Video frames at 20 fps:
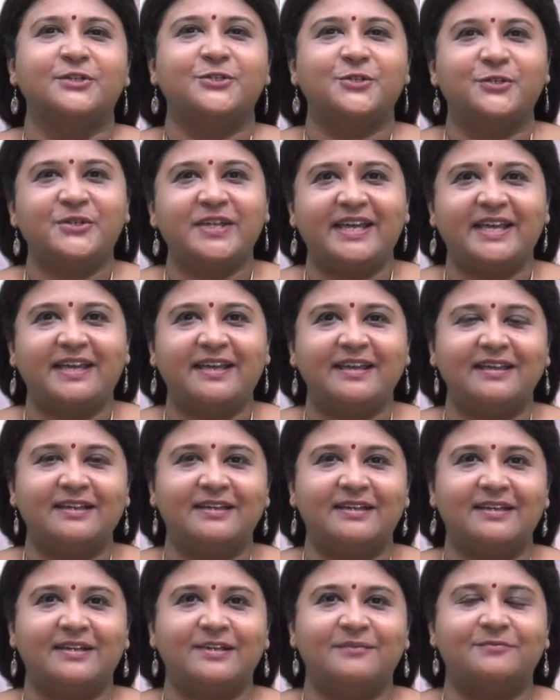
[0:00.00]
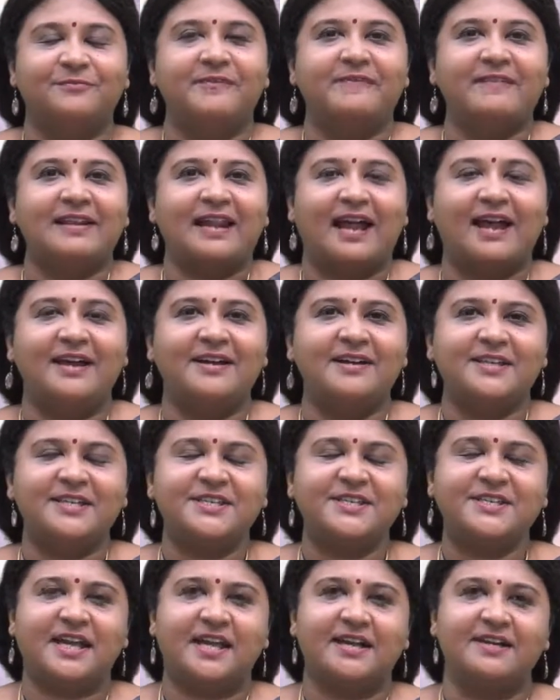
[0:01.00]
Today, we will
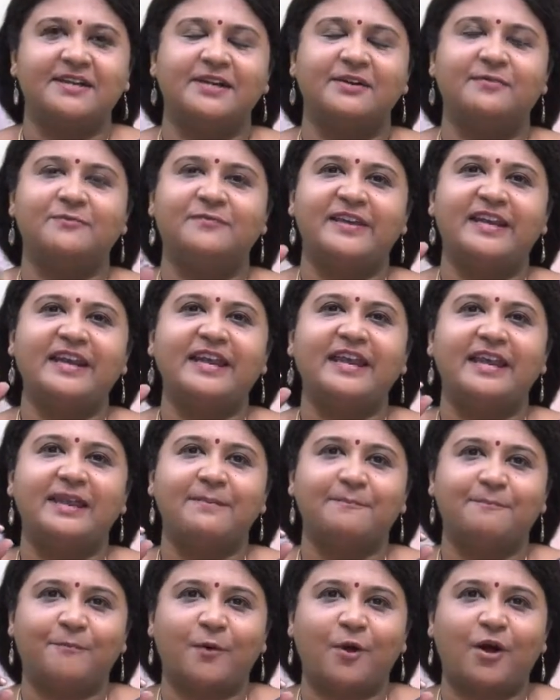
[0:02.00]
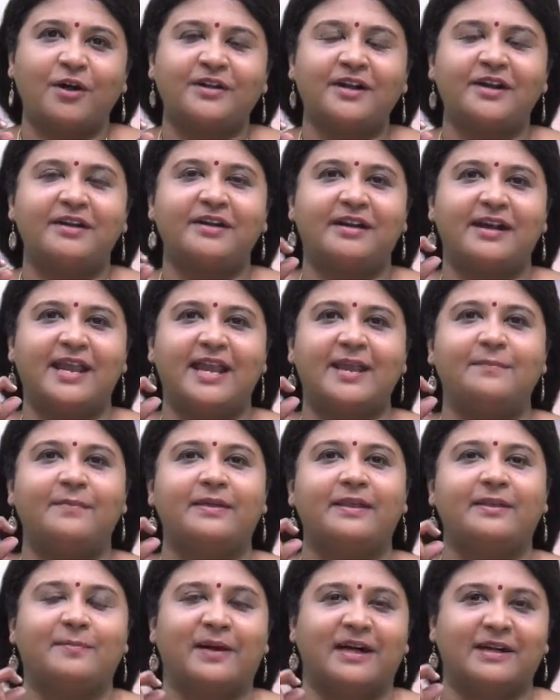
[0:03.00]
understand a very important name
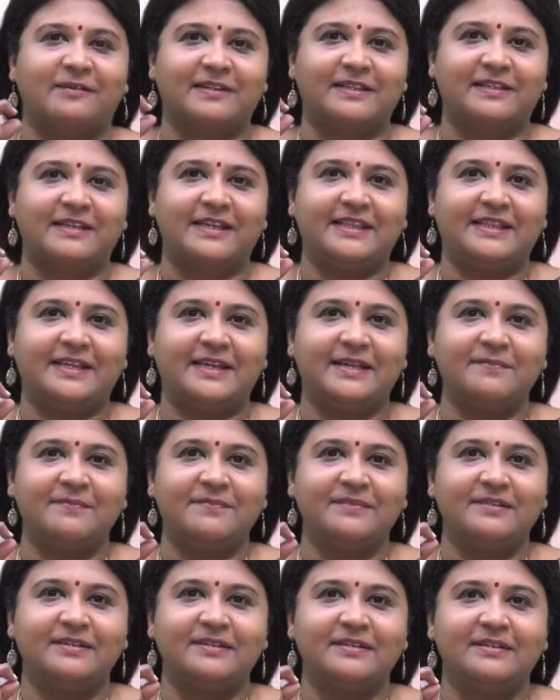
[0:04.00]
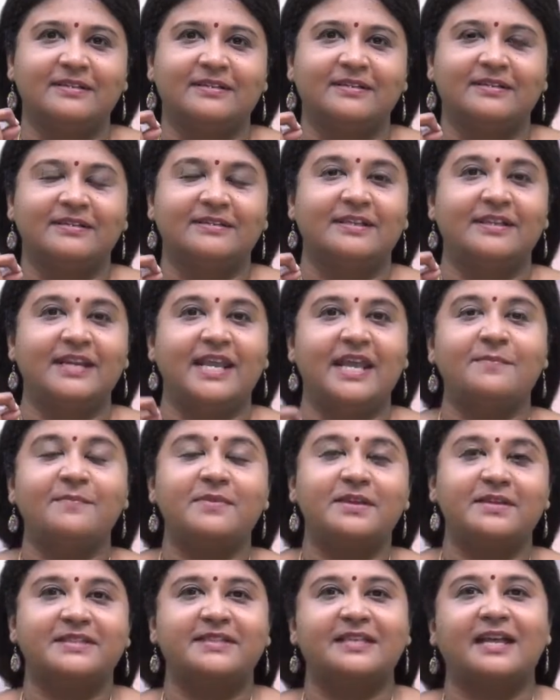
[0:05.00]
in Bhagavad Gita. The name
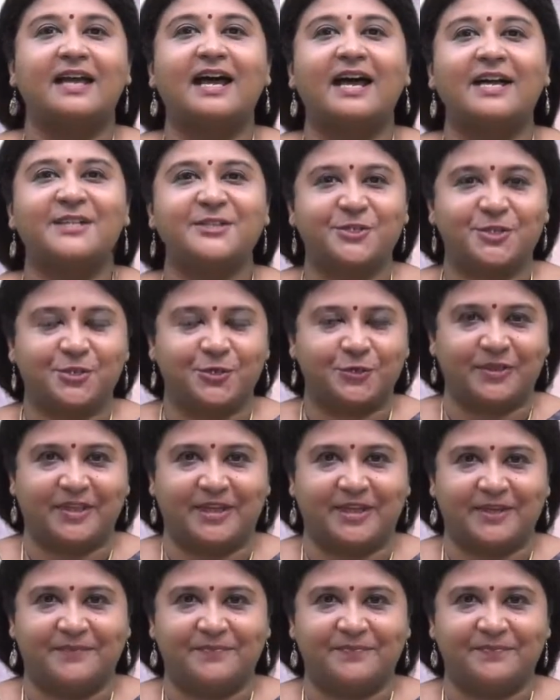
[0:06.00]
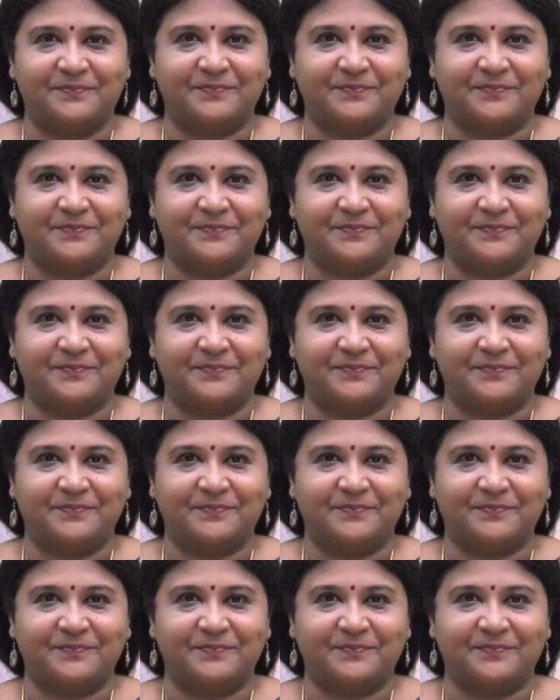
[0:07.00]
is Achyutha.